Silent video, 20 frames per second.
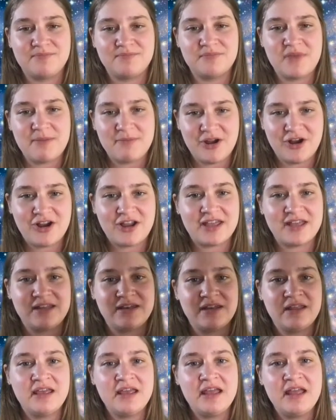
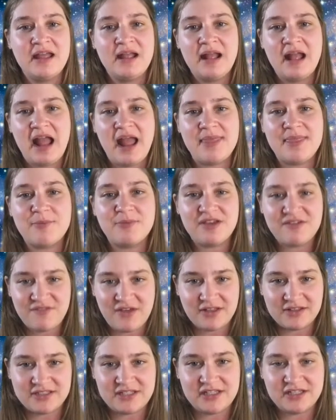American. And then we have
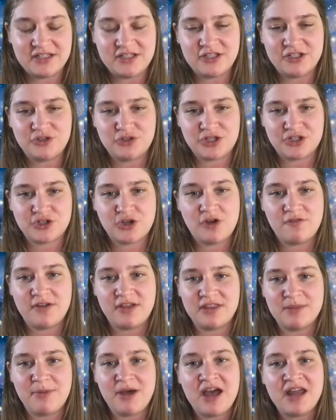Valentina Tereshkova
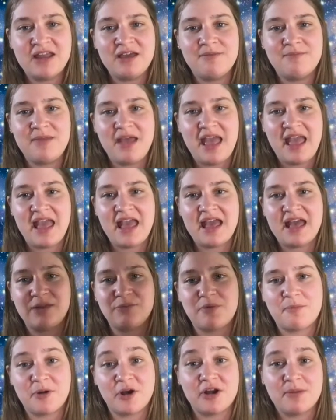in the bottom and
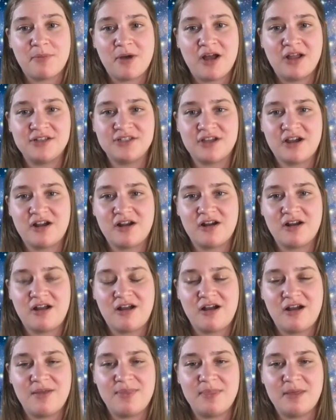Roberta Bondar
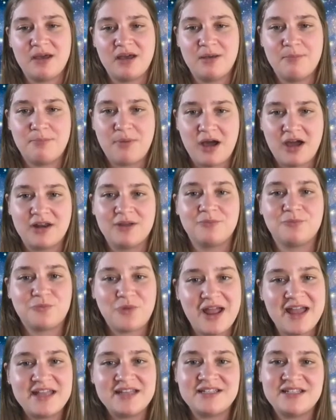on the bottom
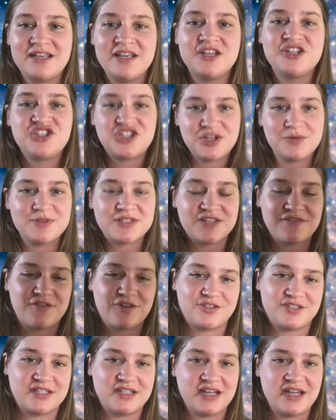right. She was the
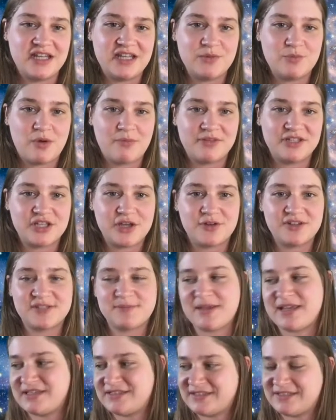first Canadian woman to go to
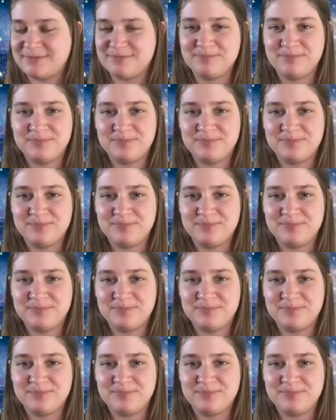space.